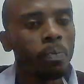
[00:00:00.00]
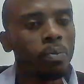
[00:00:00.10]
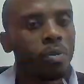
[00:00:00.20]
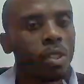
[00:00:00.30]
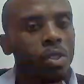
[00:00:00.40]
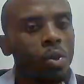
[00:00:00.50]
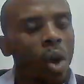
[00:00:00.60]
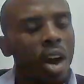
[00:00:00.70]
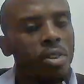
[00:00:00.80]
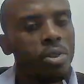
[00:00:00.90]
So how do
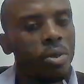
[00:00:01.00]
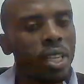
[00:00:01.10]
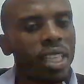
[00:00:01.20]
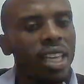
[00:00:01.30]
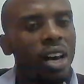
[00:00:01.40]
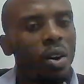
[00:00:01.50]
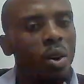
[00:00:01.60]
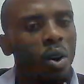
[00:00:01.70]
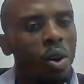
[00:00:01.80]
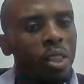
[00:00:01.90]
you clear all
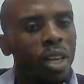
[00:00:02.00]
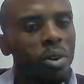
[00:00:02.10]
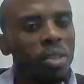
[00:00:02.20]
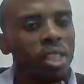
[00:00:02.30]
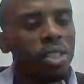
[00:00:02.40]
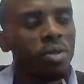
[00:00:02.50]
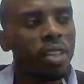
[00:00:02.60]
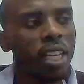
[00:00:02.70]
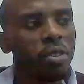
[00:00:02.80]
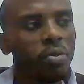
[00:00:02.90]
the content of that
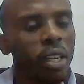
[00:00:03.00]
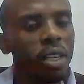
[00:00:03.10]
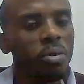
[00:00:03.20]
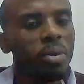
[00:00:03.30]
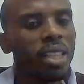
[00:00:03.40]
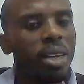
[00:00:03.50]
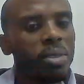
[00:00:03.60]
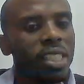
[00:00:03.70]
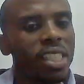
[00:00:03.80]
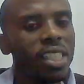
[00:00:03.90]
file without
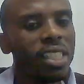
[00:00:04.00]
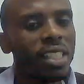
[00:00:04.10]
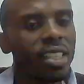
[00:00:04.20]
deleting it?